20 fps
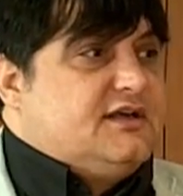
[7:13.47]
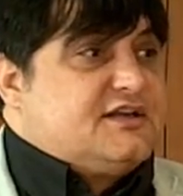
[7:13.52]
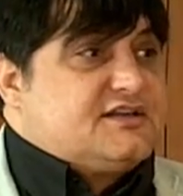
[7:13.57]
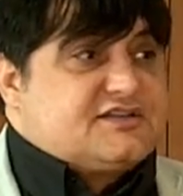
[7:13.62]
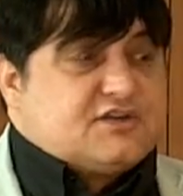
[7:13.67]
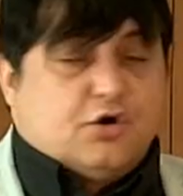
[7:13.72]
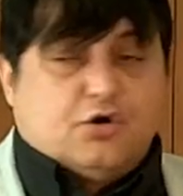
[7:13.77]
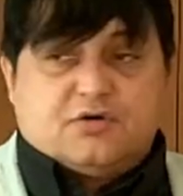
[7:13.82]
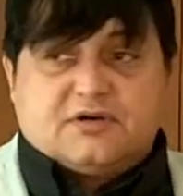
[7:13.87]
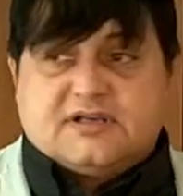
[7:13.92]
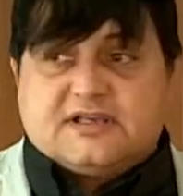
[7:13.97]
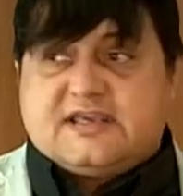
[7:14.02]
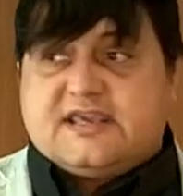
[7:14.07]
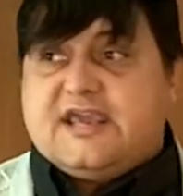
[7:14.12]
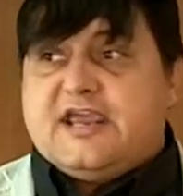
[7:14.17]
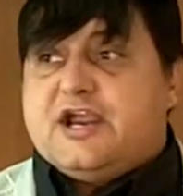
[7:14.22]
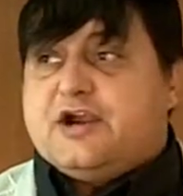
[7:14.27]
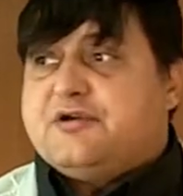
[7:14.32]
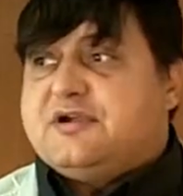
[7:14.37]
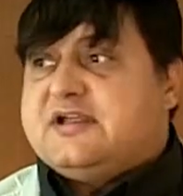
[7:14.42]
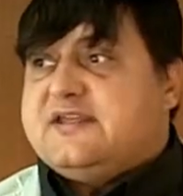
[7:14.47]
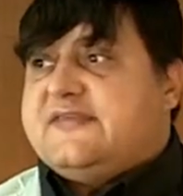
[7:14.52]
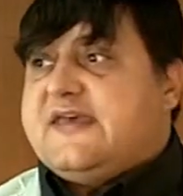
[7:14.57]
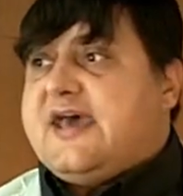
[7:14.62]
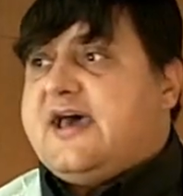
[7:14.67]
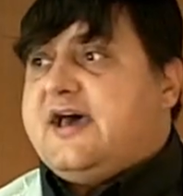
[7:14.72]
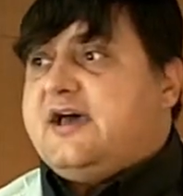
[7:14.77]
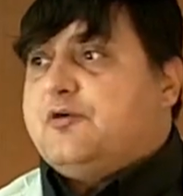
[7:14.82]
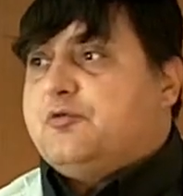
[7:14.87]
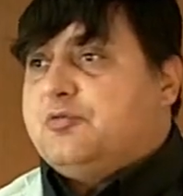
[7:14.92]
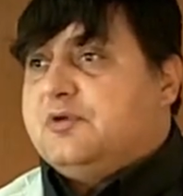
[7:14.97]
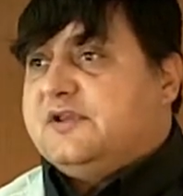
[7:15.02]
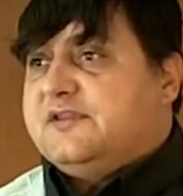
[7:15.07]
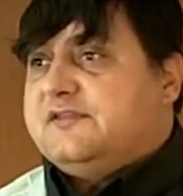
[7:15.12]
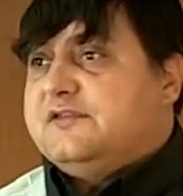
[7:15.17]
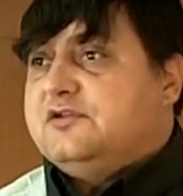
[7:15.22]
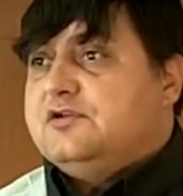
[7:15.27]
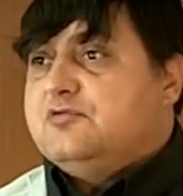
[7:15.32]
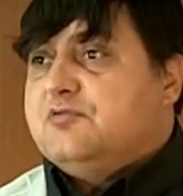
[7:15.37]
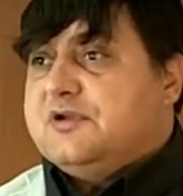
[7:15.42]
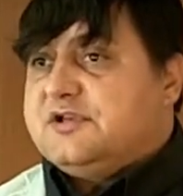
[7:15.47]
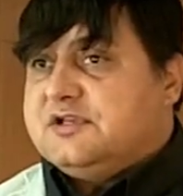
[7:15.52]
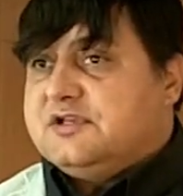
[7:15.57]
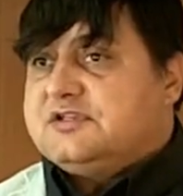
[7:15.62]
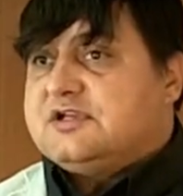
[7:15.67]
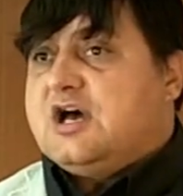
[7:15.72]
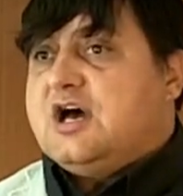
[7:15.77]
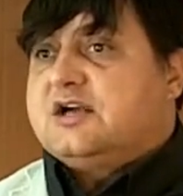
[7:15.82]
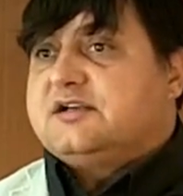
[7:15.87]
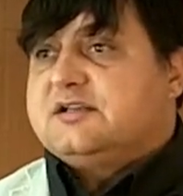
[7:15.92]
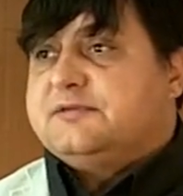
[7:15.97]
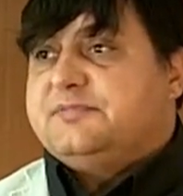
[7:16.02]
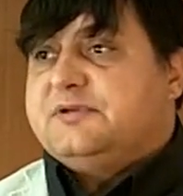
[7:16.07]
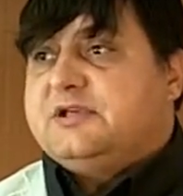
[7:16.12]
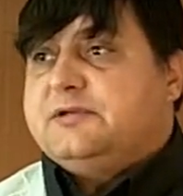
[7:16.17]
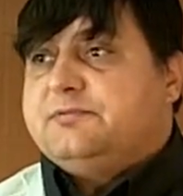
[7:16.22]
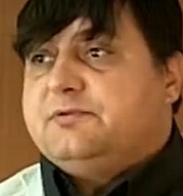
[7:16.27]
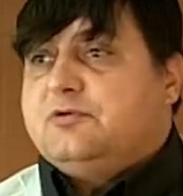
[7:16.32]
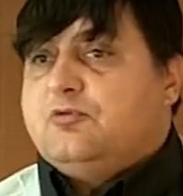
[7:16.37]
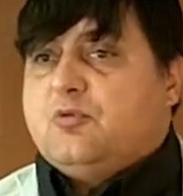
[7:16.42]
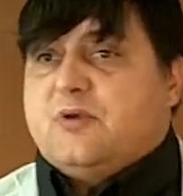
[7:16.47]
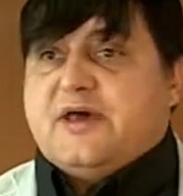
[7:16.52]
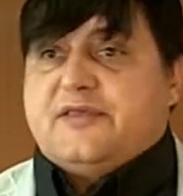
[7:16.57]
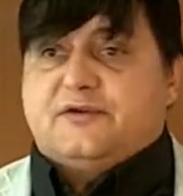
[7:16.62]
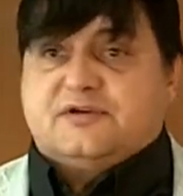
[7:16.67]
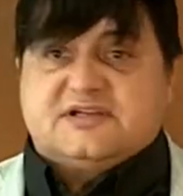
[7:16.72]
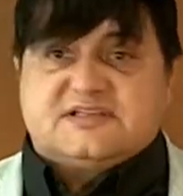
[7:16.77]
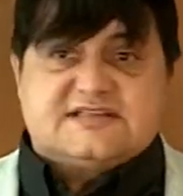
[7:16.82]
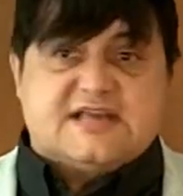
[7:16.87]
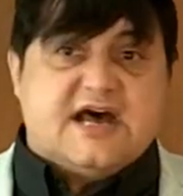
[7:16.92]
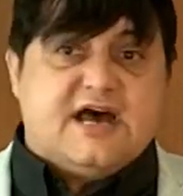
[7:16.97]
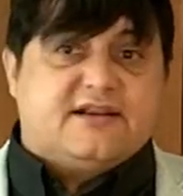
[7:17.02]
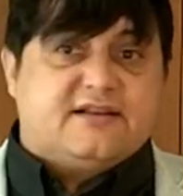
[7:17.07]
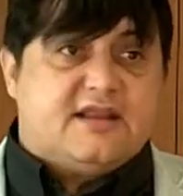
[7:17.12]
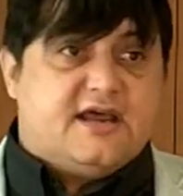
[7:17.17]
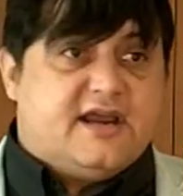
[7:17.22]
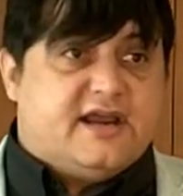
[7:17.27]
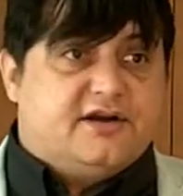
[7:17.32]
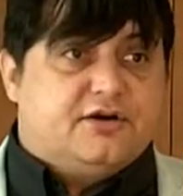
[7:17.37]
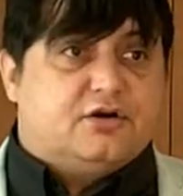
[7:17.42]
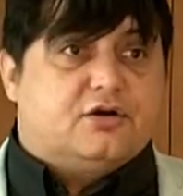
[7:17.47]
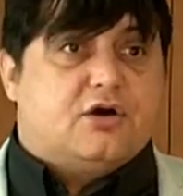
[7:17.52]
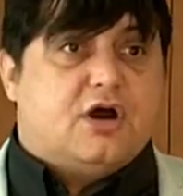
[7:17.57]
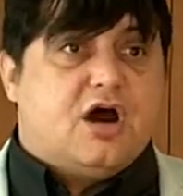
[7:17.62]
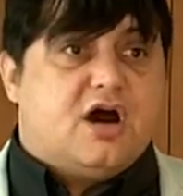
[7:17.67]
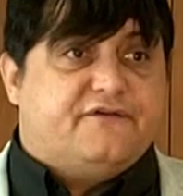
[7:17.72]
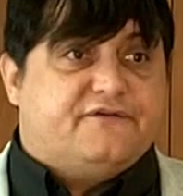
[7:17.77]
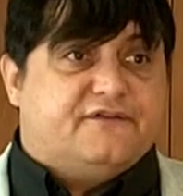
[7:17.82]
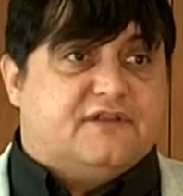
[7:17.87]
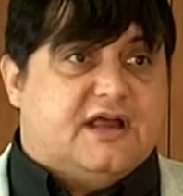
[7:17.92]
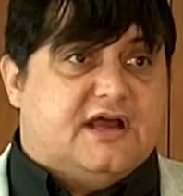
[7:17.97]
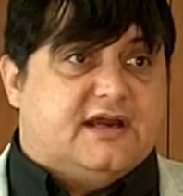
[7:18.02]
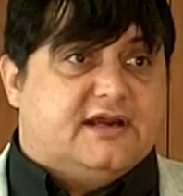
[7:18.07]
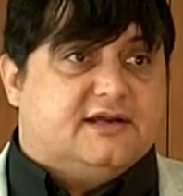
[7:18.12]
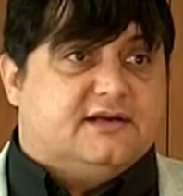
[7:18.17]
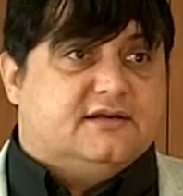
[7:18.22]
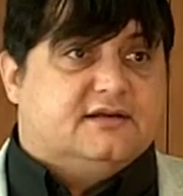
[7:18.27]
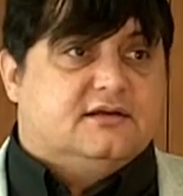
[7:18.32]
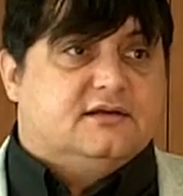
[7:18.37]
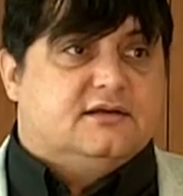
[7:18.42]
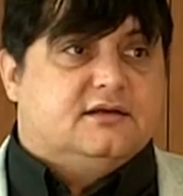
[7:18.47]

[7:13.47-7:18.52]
So carry that with you when you talk to people, whether it's online or offline,